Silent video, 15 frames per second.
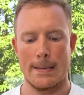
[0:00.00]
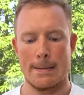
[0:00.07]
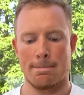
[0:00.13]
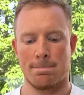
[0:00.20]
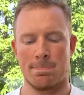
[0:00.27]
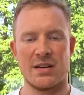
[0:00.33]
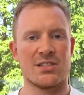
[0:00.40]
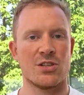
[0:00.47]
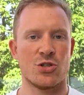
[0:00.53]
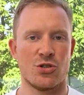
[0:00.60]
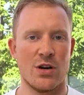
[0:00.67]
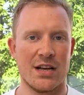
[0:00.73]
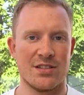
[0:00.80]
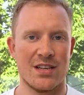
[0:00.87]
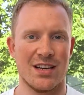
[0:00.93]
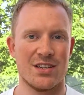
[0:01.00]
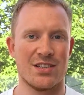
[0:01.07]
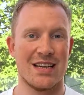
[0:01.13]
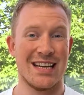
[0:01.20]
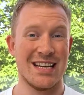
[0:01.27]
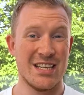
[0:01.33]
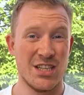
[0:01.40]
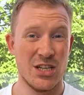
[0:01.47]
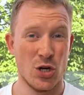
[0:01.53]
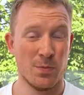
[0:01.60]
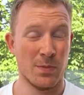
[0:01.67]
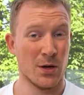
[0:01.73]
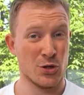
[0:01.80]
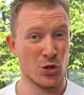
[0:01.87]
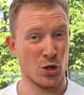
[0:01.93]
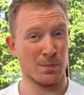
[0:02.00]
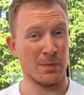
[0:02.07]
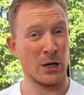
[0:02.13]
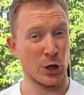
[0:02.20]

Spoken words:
message trashing is easier because you'll be